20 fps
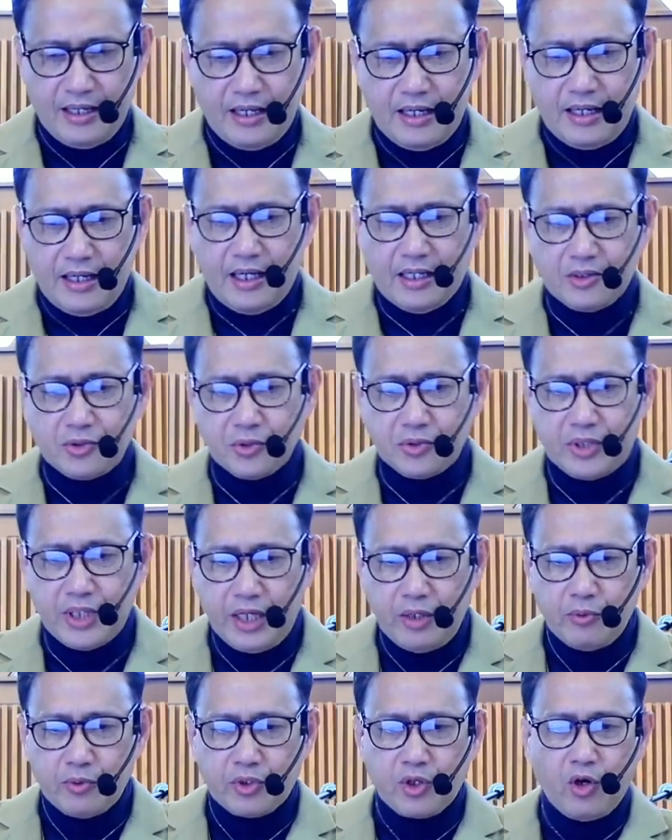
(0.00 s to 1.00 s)
and
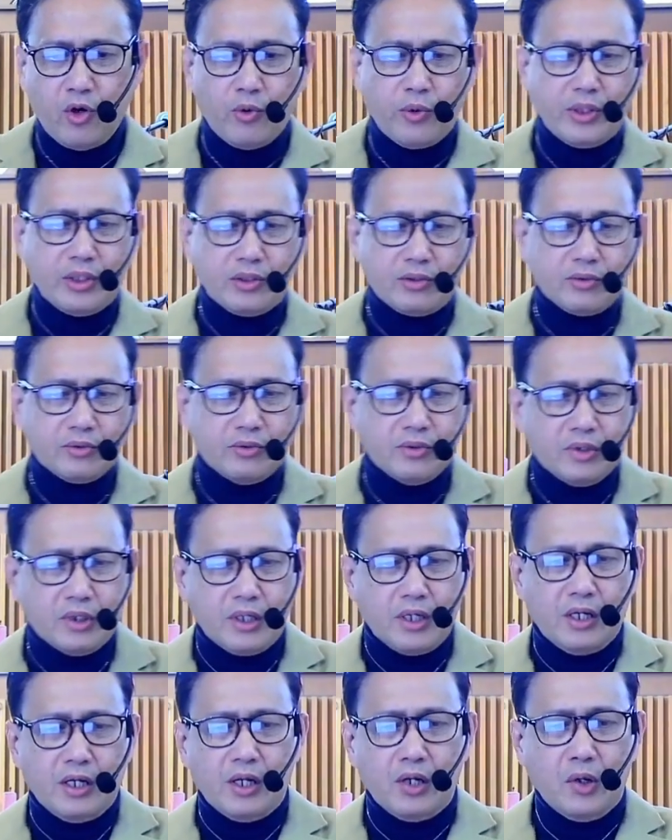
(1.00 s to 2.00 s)
today we're going to
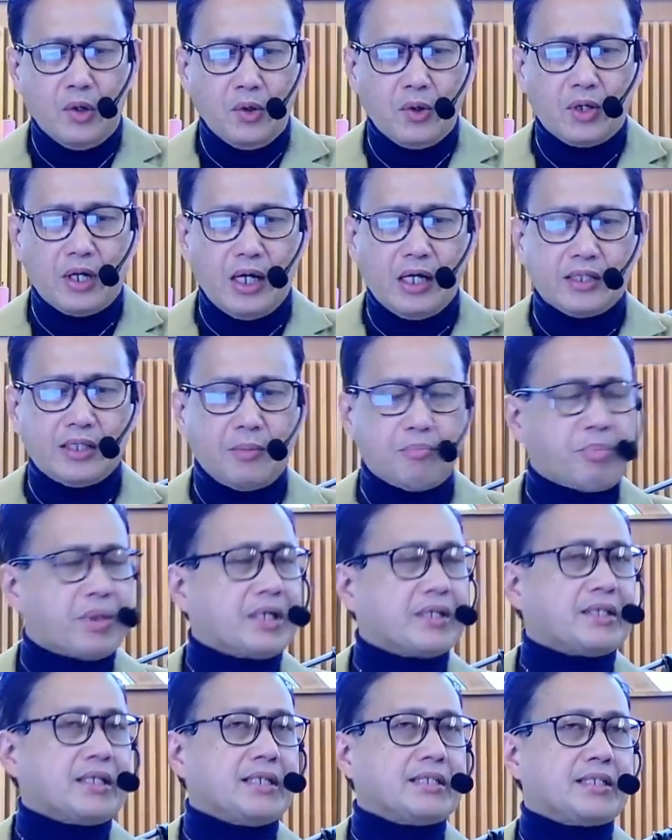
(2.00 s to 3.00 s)
look at the
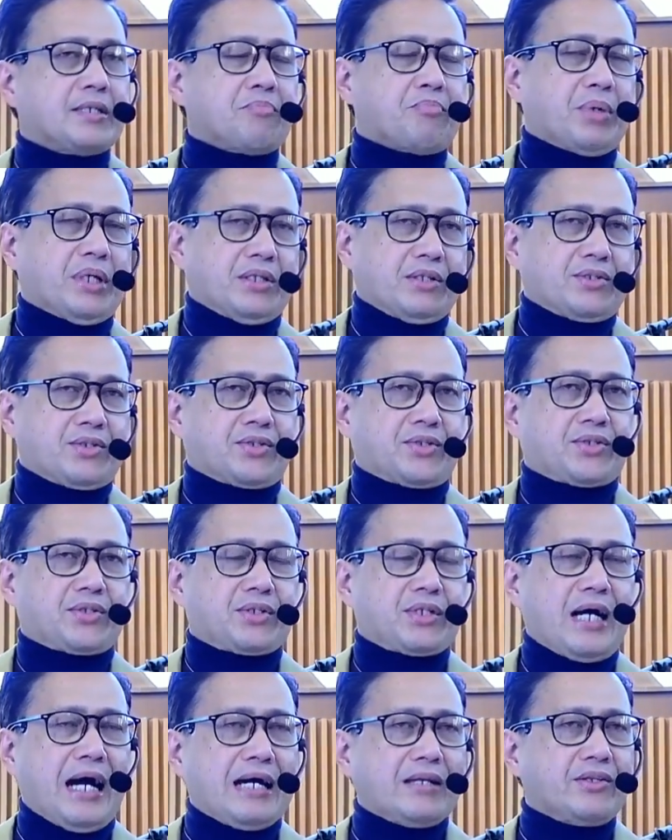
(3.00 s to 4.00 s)

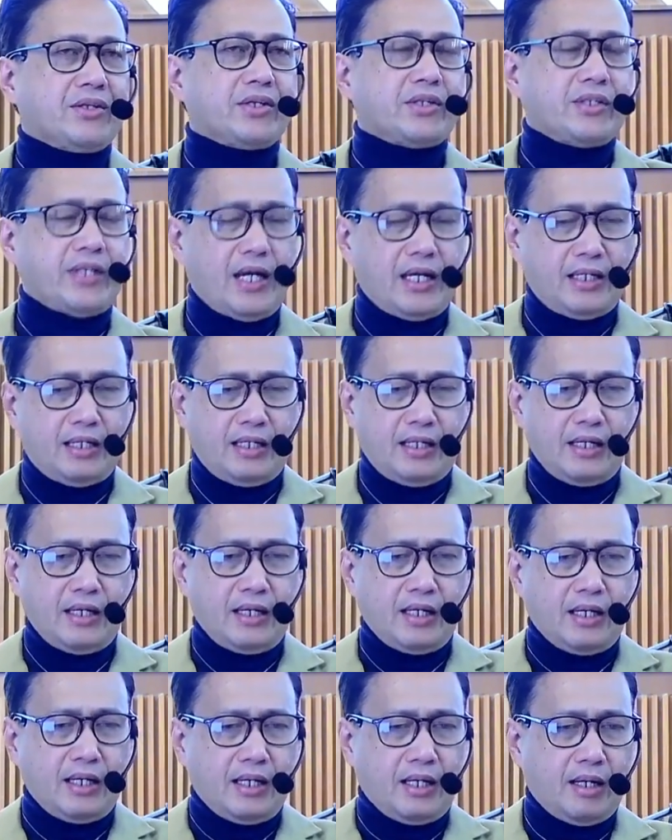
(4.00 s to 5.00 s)
participants other than
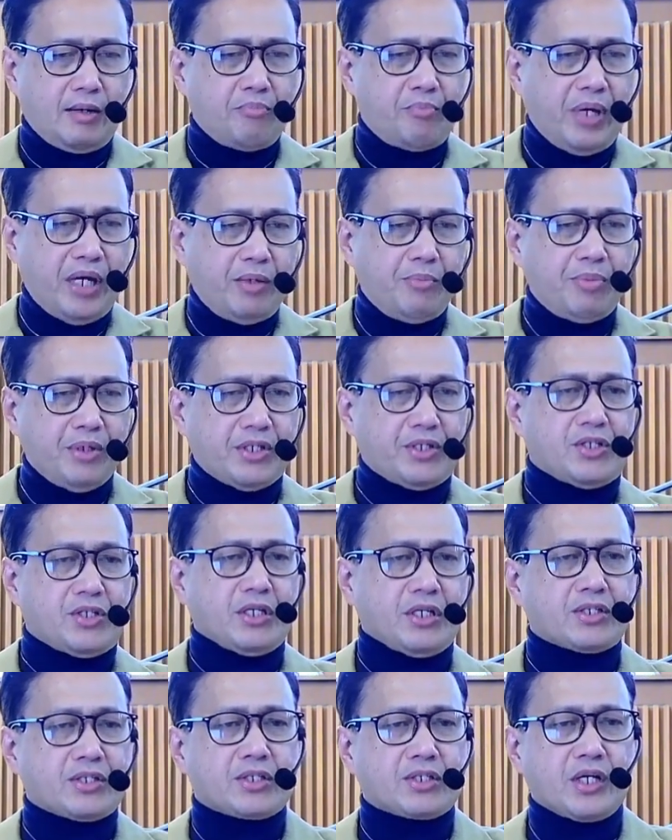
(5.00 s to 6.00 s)
baby
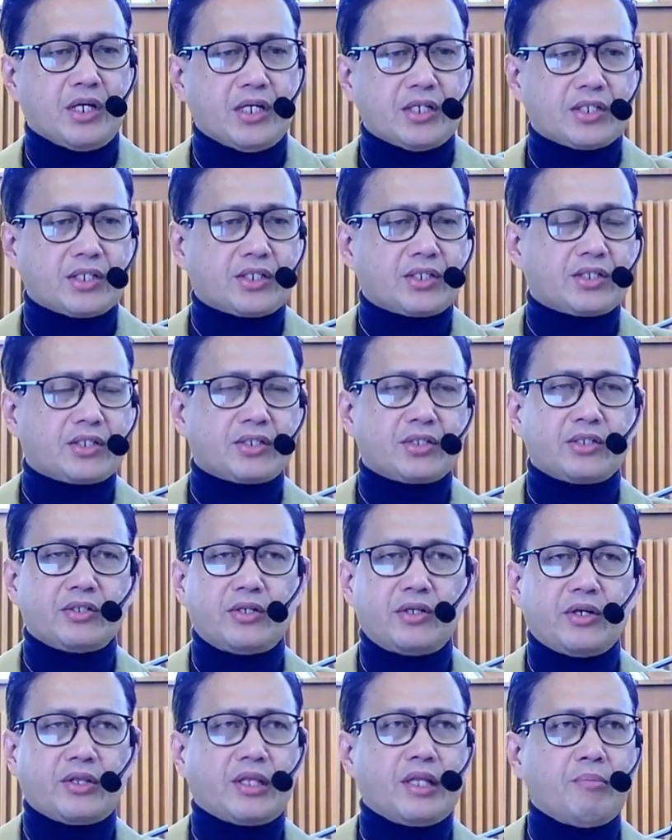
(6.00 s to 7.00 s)
Jesus,
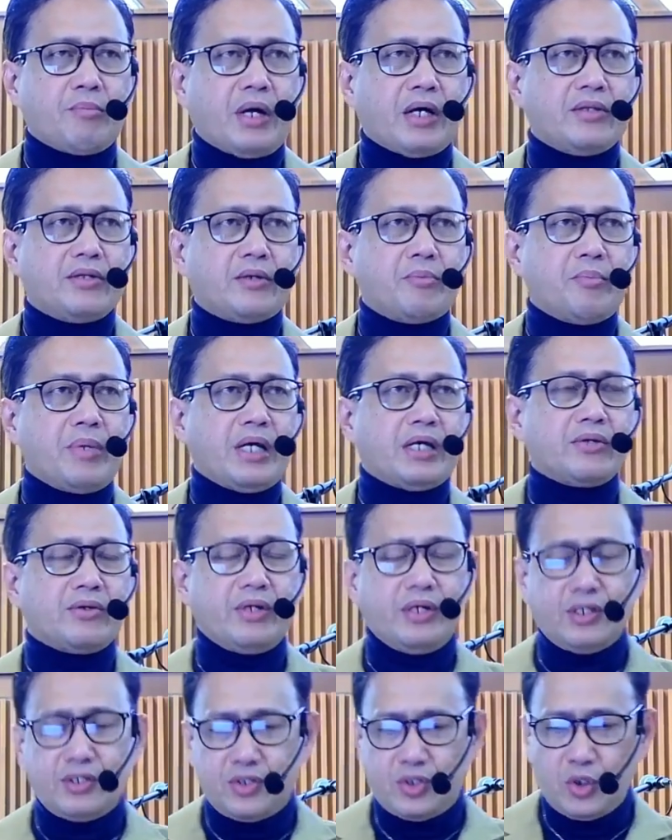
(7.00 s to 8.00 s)
earthly mother Mary,
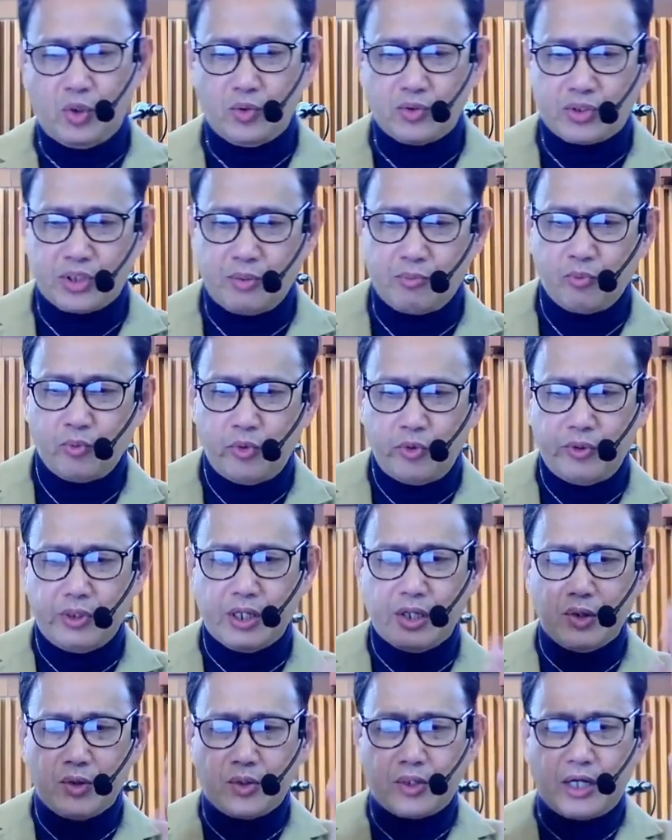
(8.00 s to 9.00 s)
and Joseph. We
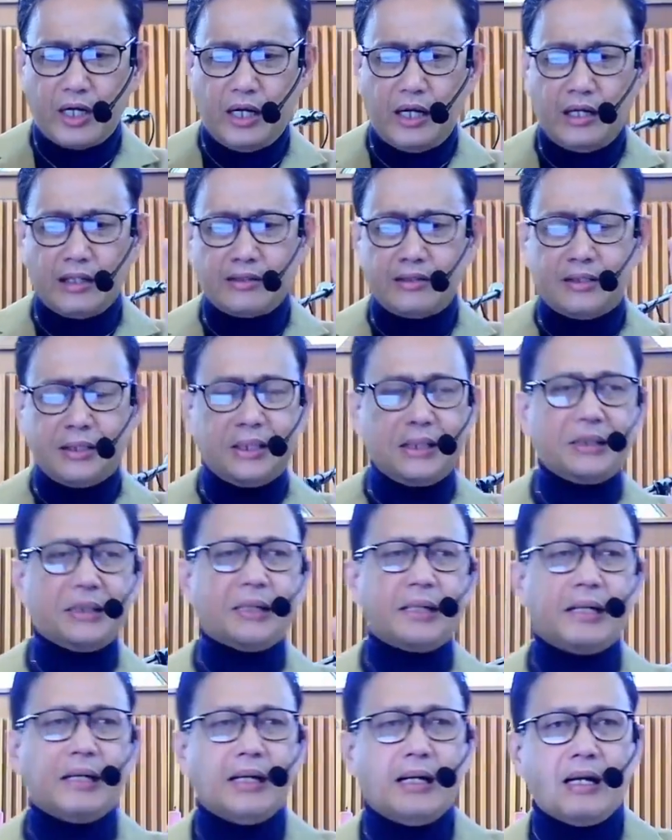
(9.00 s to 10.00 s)
will look at
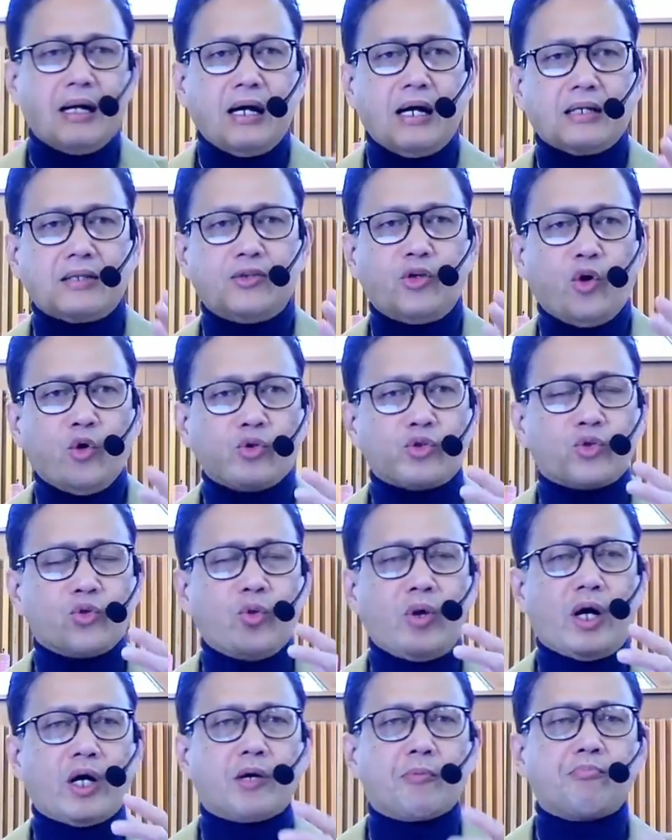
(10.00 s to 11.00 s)
those who
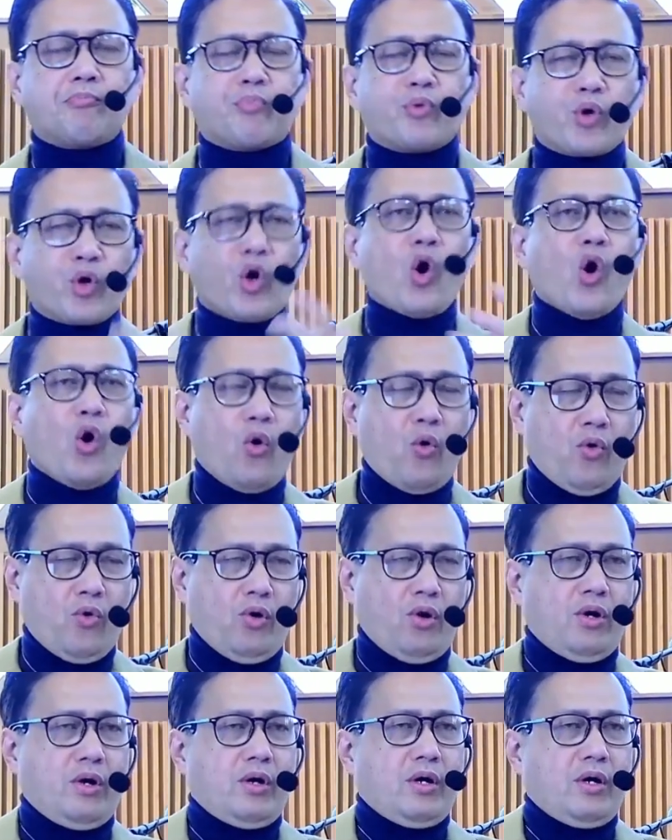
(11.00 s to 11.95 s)
are pro